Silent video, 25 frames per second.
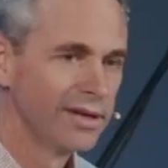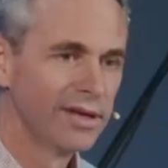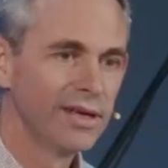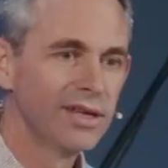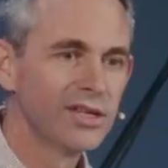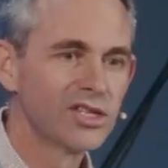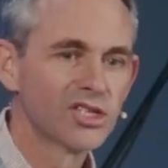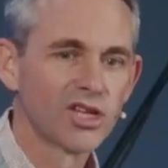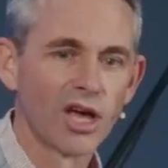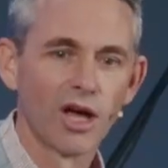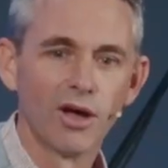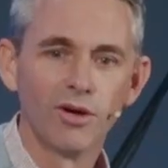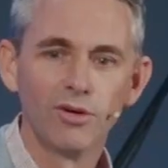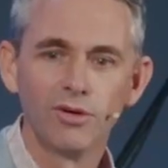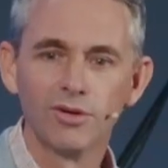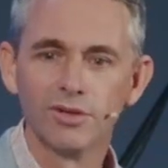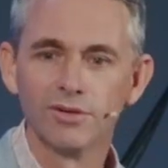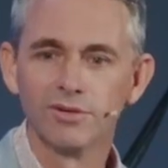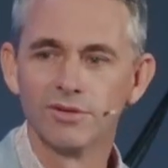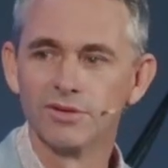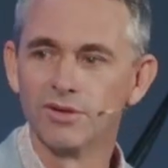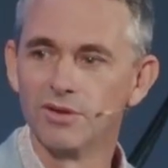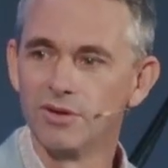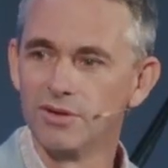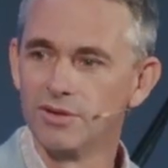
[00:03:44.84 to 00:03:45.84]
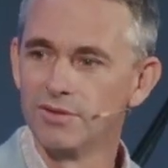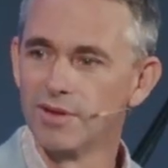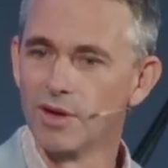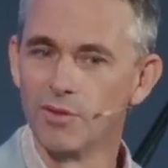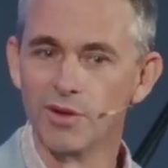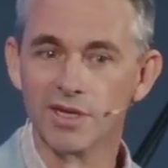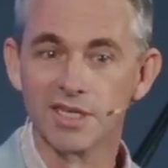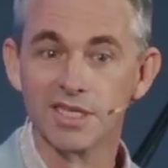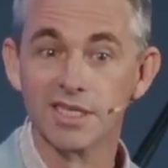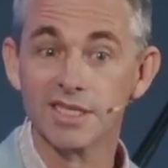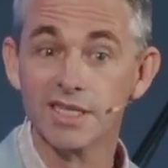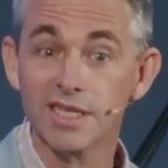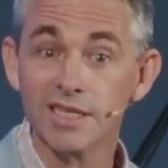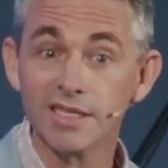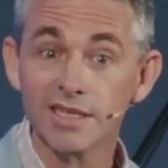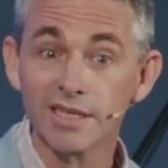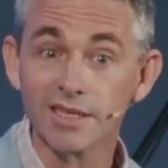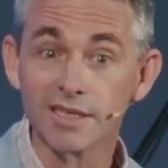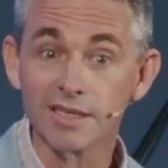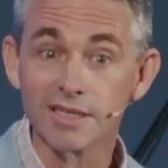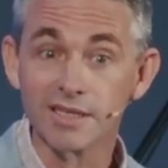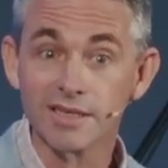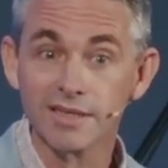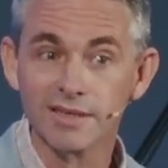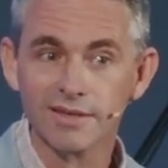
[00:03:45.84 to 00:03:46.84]
And so they went to
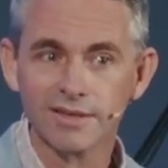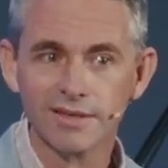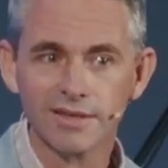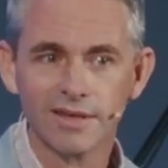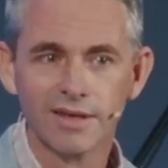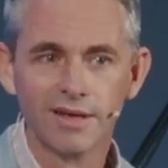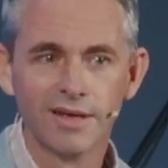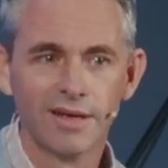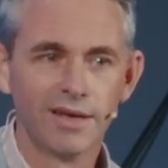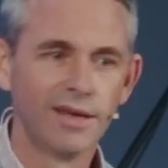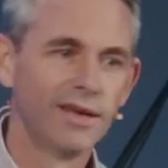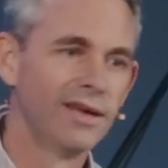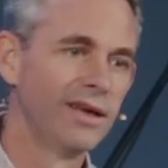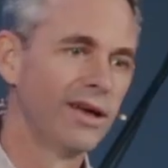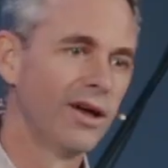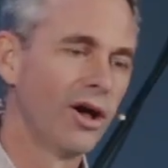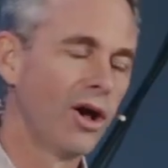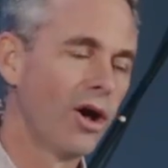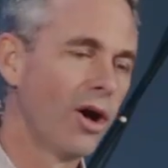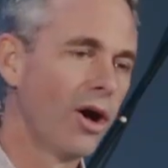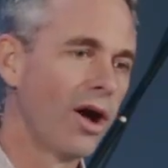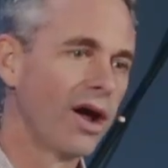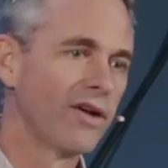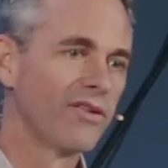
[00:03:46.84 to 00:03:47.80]
Sizzlers. I